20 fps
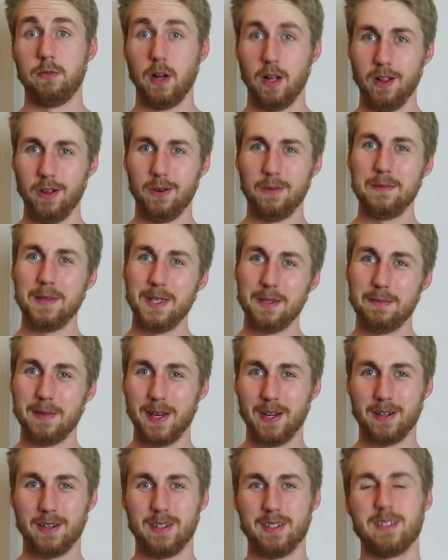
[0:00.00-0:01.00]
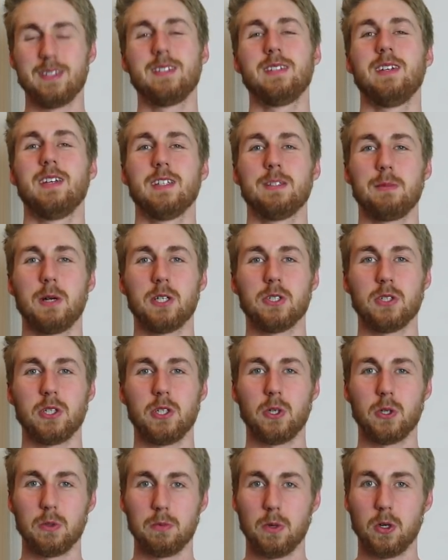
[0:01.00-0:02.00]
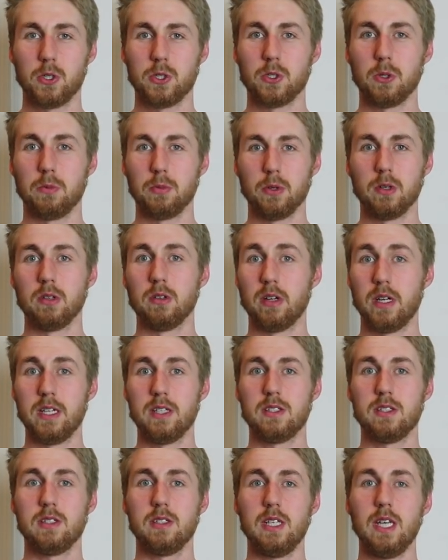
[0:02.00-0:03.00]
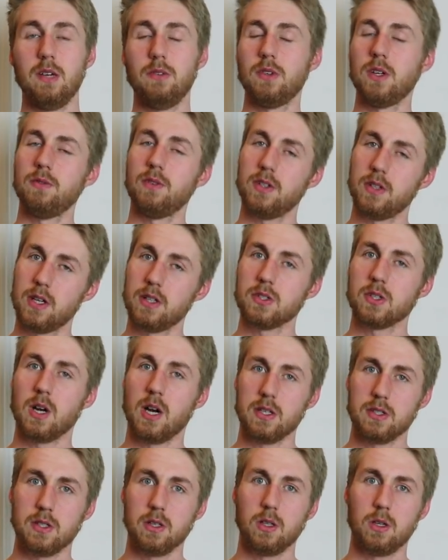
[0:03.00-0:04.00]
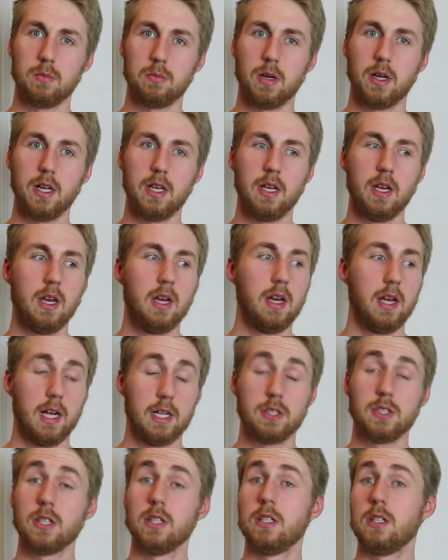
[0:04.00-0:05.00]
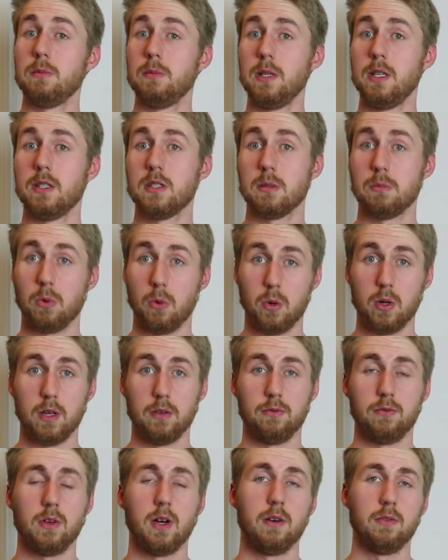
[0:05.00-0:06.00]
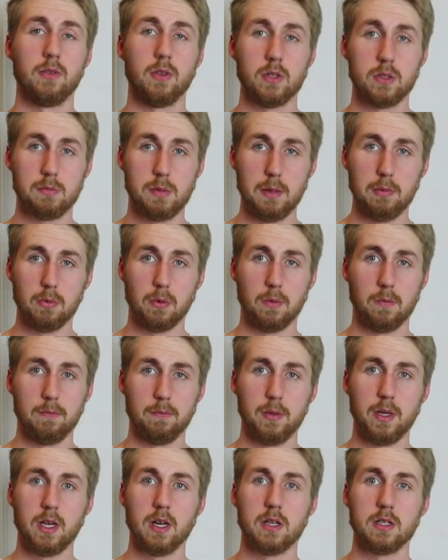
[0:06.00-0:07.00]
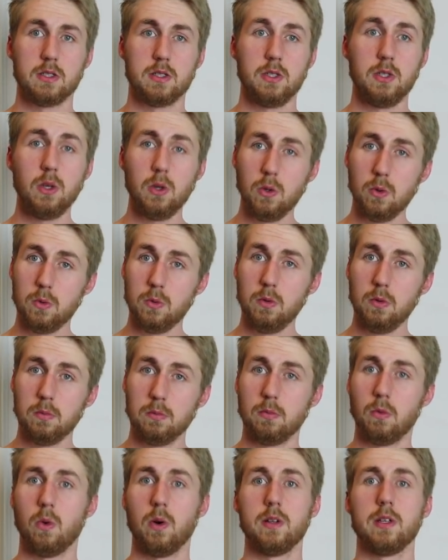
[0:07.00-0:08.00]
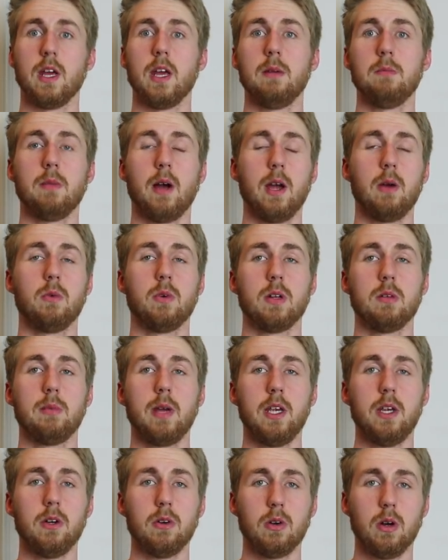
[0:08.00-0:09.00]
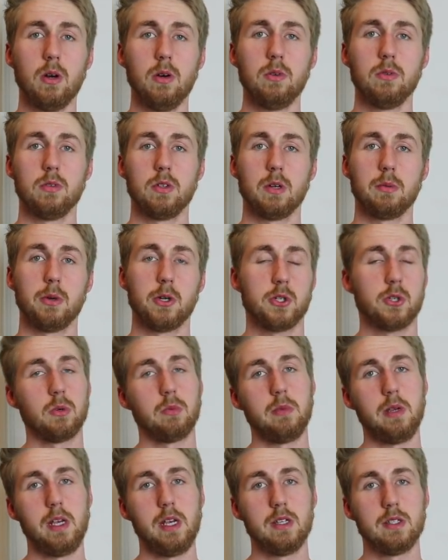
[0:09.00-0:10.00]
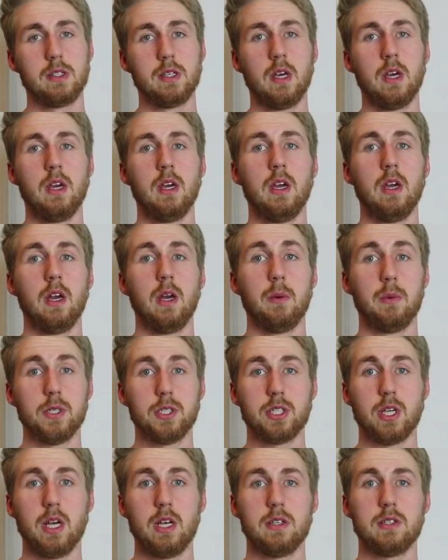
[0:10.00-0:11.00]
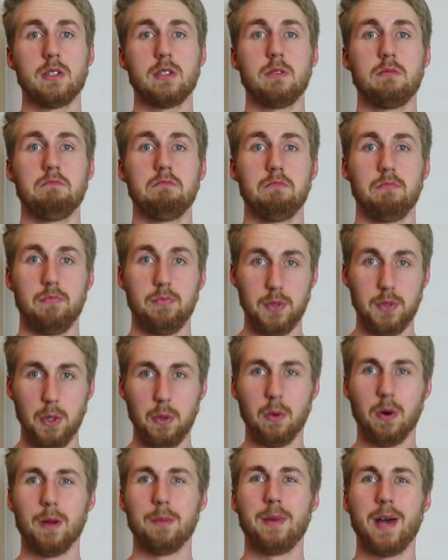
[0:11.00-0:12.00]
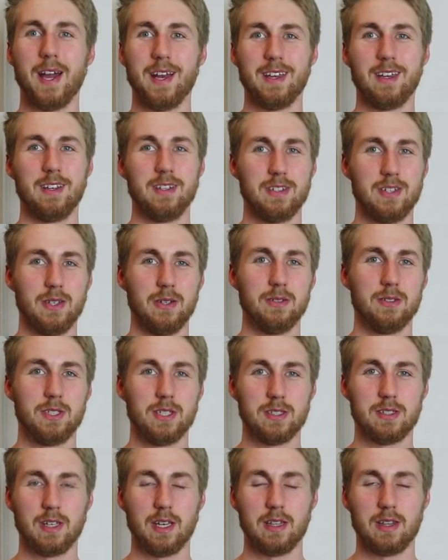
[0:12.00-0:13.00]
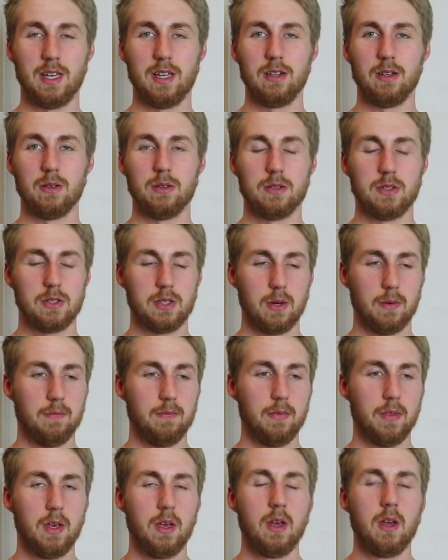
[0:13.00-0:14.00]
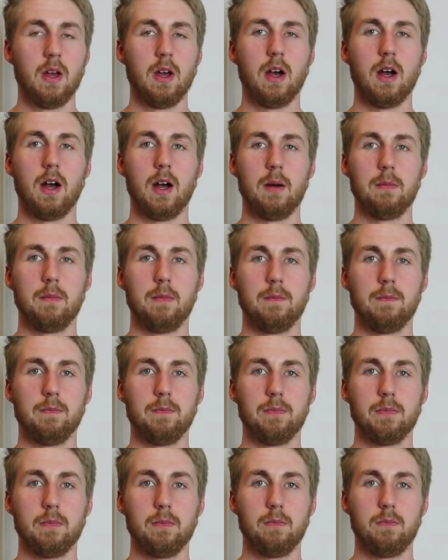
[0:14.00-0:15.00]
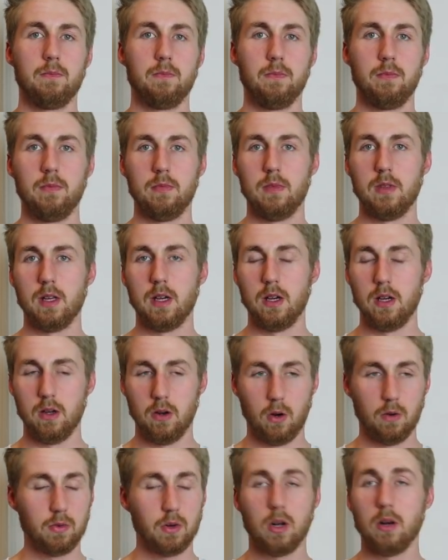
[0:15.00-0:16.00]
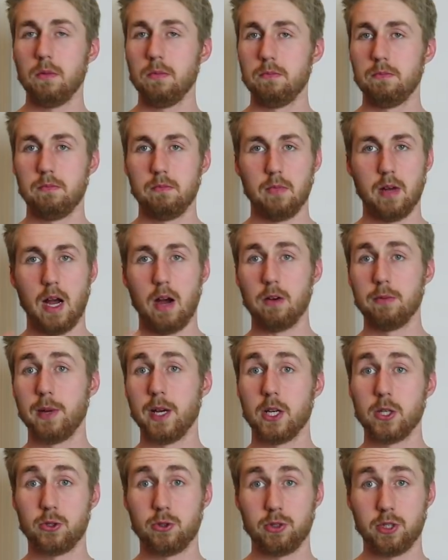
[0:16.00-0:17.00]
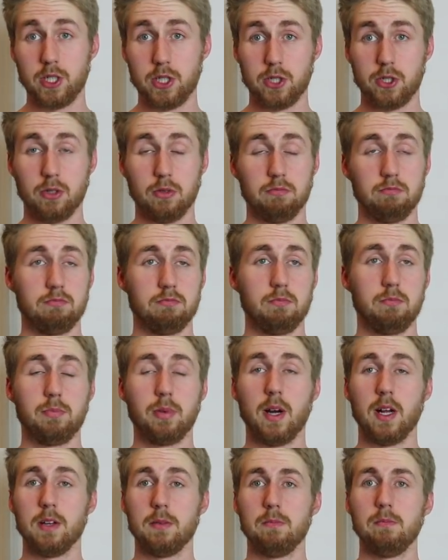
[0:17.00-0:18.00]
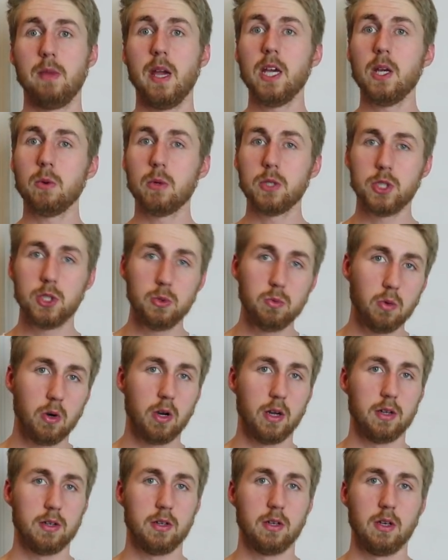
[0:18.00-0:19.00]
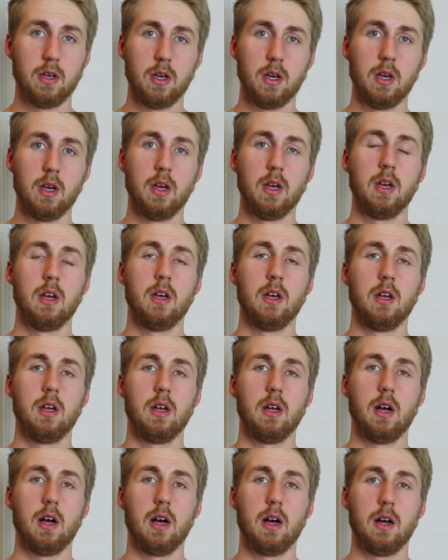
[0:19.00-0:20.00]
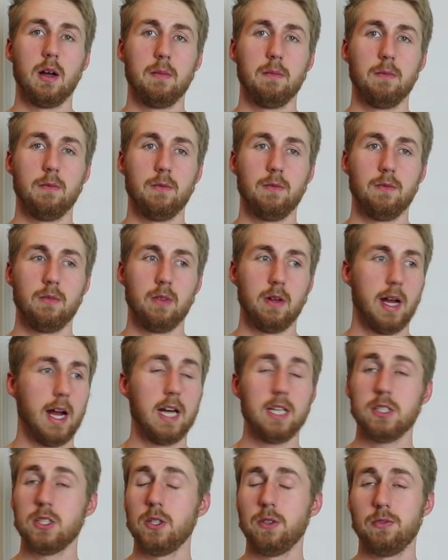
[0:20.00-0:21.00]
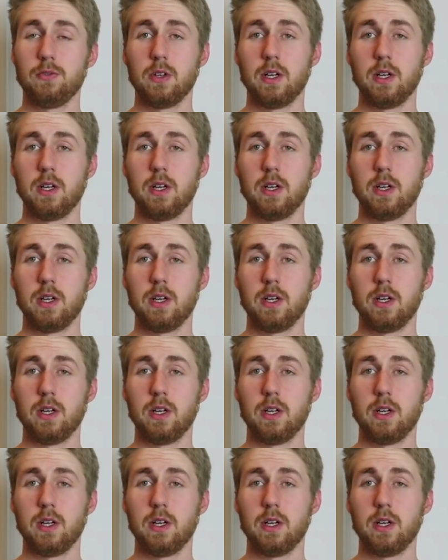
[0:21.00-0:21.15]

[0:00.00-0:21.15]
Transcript: fellow mead makers, especially commercial breweries. Even if it does cost a little money, it's good to be supportive of those people because you one day might want to make your own commercial meads, in which case you want backing too, just like they do. So, um, overall, I would make it traditional, but make what you want. Um, ask your